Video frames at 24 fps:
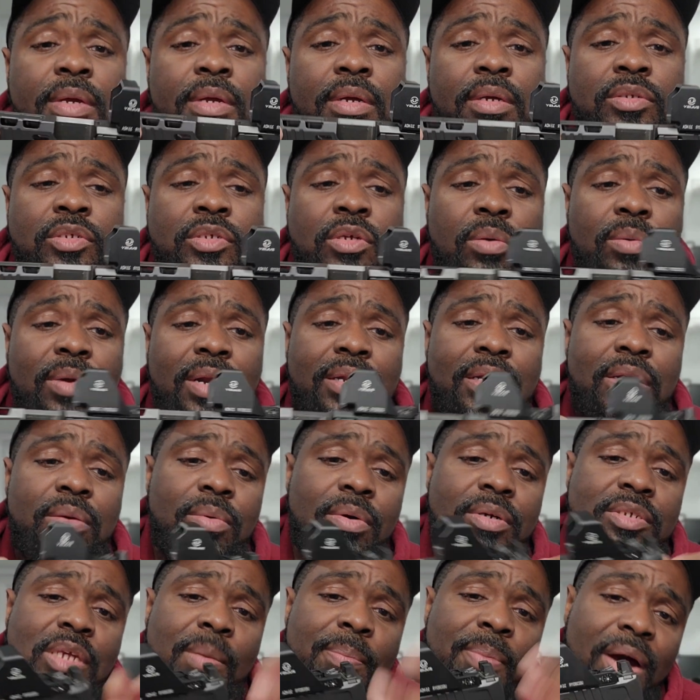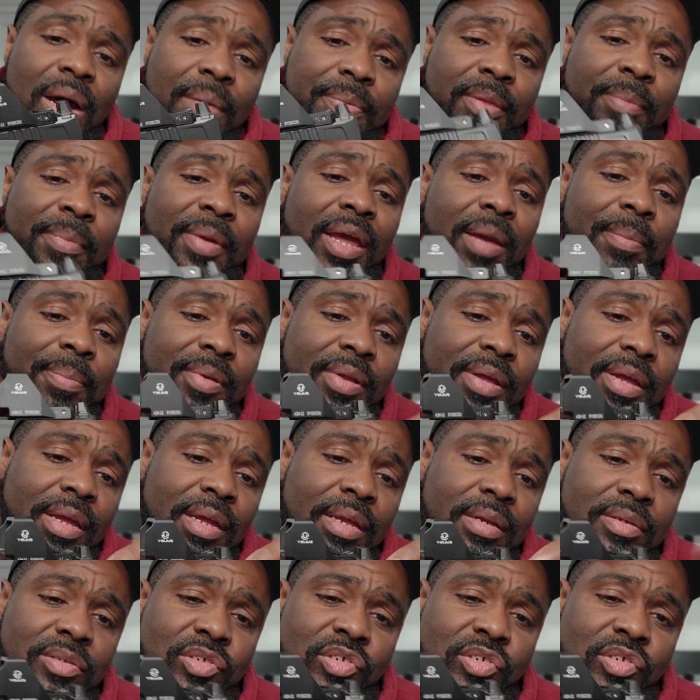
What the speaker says: So what I did was I popped the back plate,